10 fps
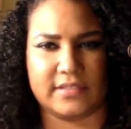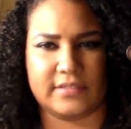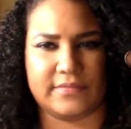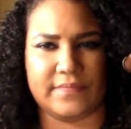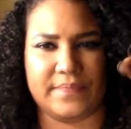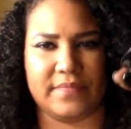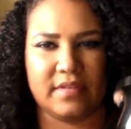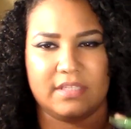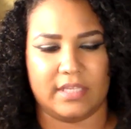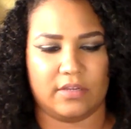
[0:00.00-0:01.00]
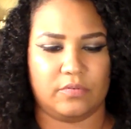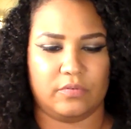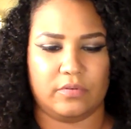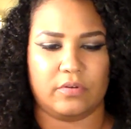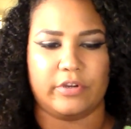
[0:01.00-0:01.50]
So isn't that
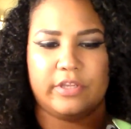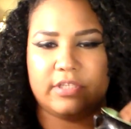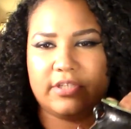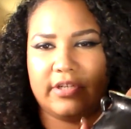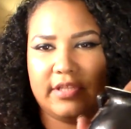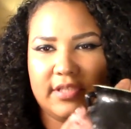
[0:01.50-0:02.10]
cool? Or you can turn